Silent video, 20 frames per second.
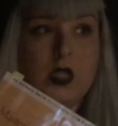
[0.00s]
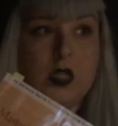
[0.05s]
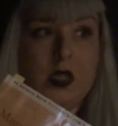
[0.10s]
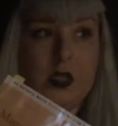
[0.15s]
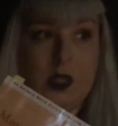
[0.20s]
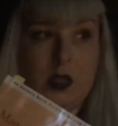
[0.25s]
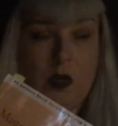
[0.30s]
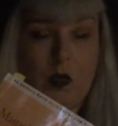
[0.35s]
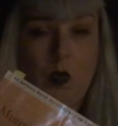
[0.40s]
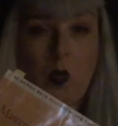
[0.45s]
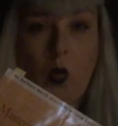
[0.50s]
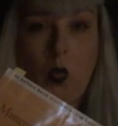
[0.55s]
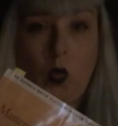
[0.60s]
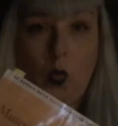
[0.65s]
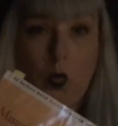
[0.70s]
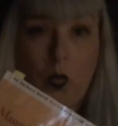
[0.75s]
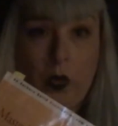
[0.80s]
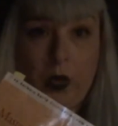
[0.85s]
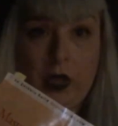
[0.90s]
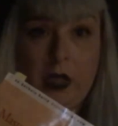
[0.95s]
Some
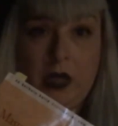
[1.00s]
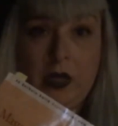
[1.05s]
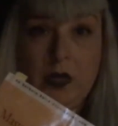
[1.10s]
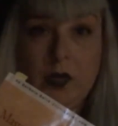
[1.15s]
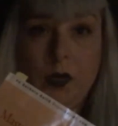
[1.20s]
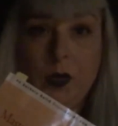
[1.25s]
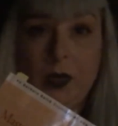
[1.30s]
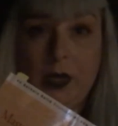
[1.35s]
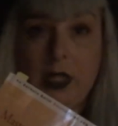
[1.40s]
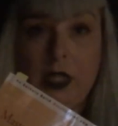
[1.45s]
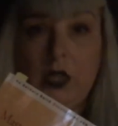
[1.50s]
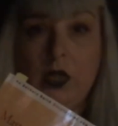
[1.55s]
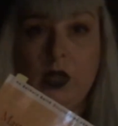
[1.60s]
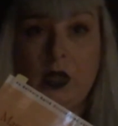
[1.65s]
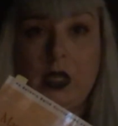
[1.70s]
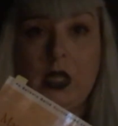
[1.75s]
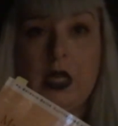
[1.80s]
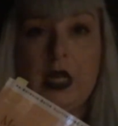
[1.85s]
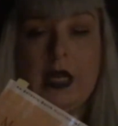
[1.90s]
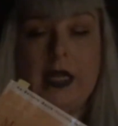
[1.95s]
really, really
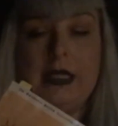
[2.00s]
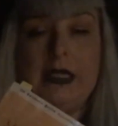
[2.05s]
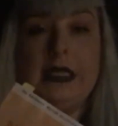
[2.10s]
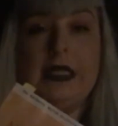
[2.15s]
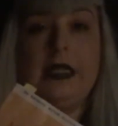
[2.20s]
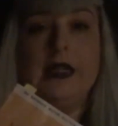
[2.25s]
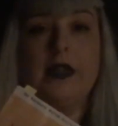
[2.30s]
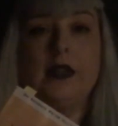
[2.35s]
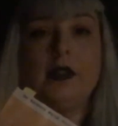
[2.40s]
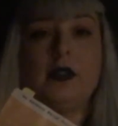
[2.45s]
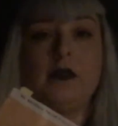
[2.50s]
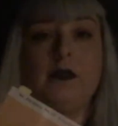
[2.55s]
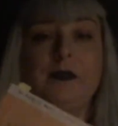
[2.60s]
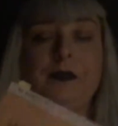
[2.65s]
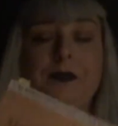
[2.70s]
good ideas,